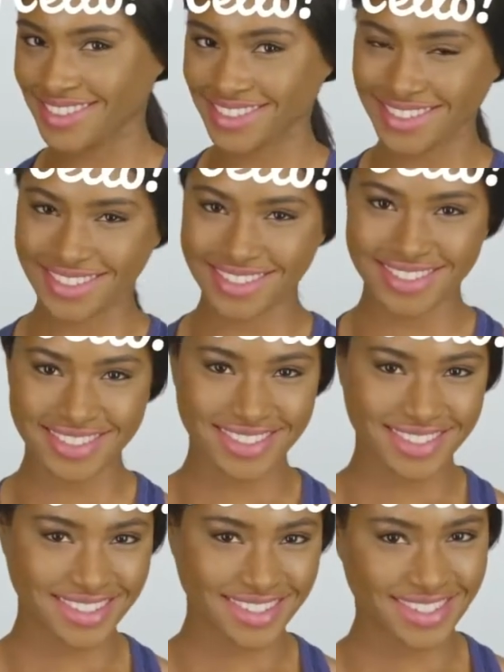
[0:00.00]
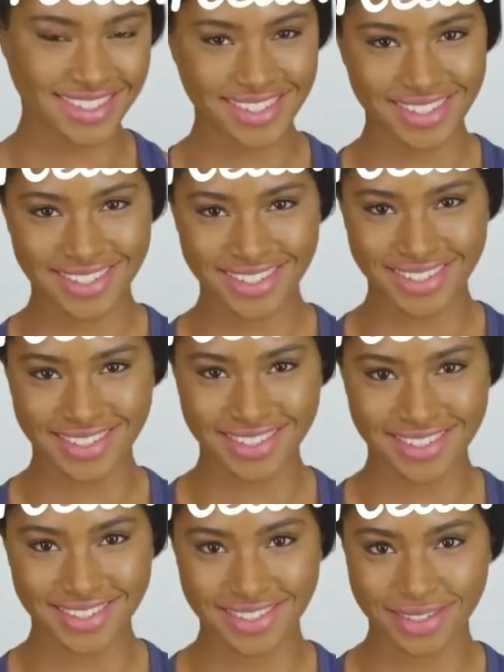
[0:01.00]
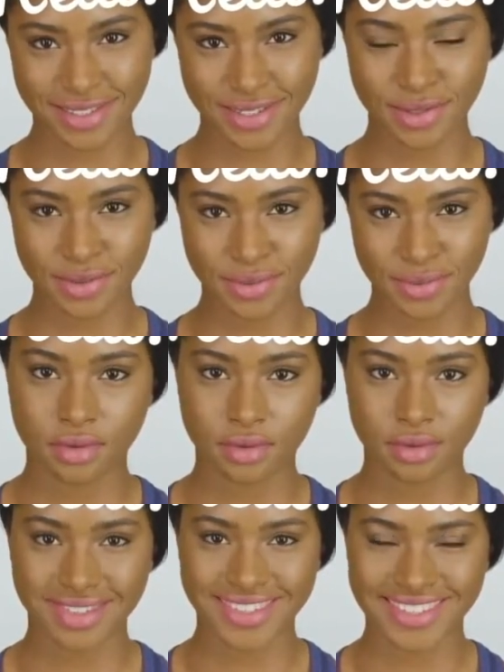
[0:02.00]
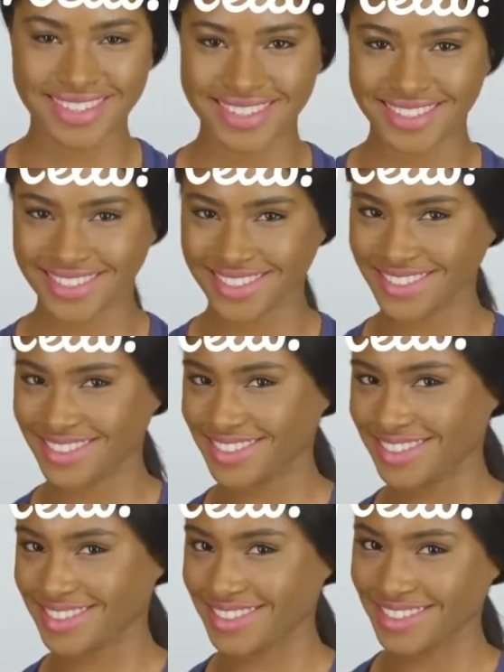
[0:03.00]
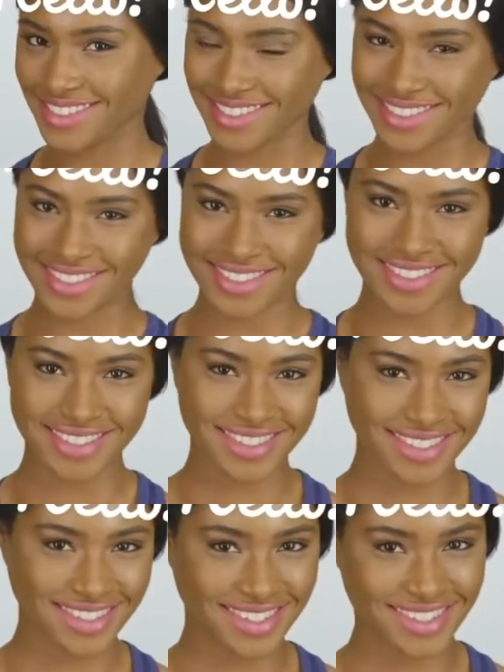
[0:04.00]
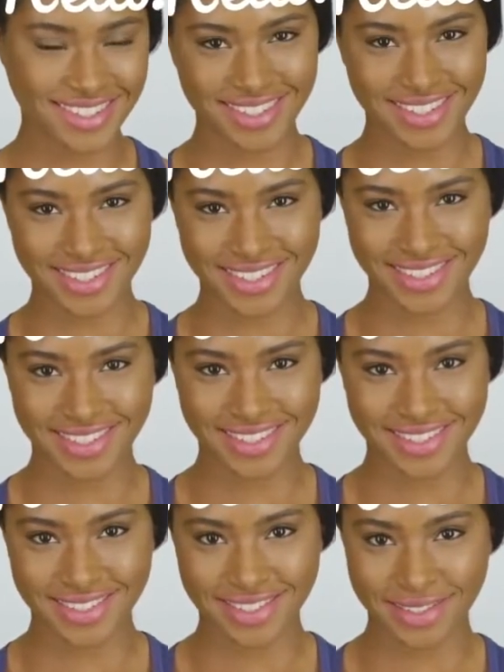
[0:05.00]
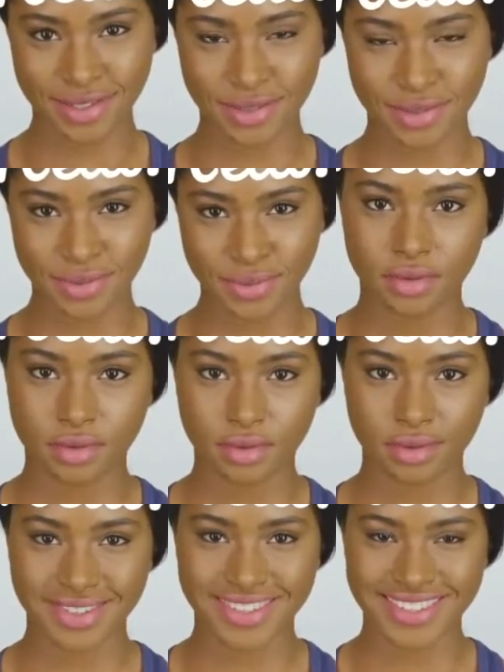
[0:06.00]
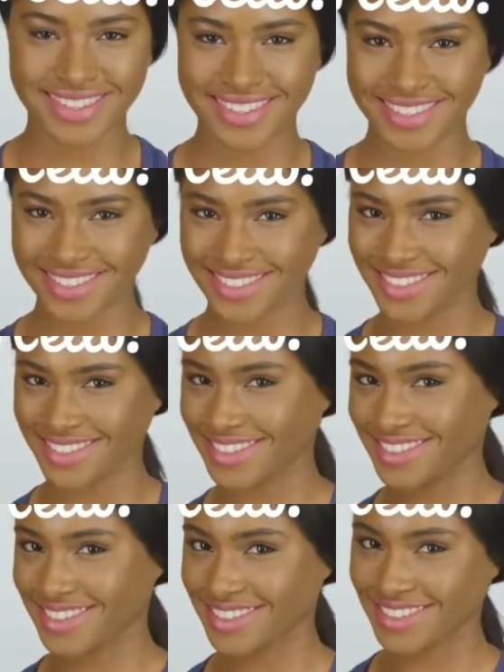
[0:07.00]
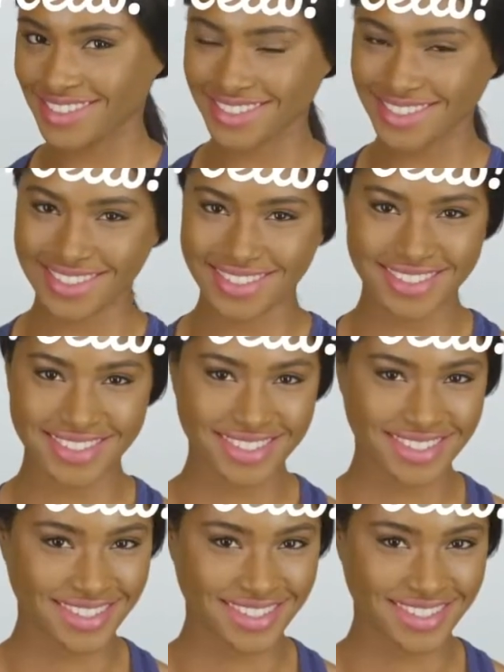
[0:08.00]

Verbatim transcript: Let's go and grab the transform because there's a few different changes we'll be making. So we'll get our original face image.